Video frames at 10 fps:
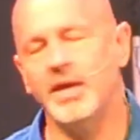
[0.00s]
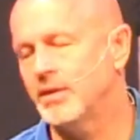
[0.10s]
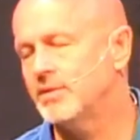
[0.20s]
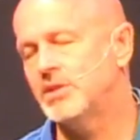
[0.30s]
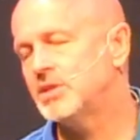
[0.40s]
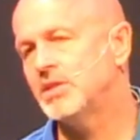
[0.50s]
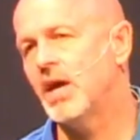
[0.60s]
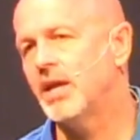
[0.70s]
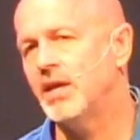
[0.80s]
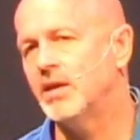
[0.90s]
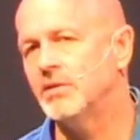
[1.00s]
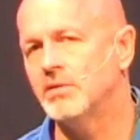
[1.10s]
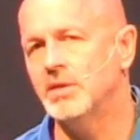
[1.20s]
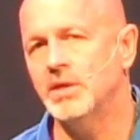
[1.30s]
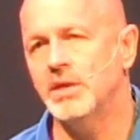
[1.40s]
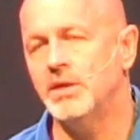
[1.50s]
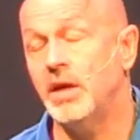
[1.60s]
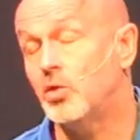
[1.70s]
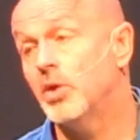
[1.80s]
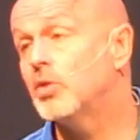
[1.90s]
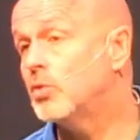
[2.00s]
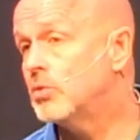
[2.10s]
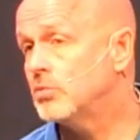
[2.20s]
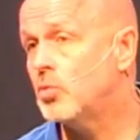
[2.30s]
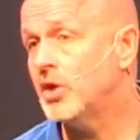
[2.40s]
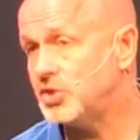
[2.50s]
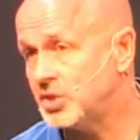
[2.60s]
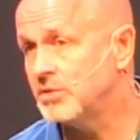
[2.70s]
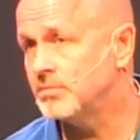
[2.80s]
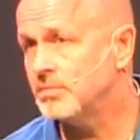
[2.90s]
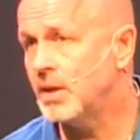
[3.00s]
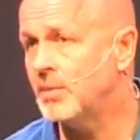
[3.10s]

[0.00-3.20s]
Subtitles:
a critical question.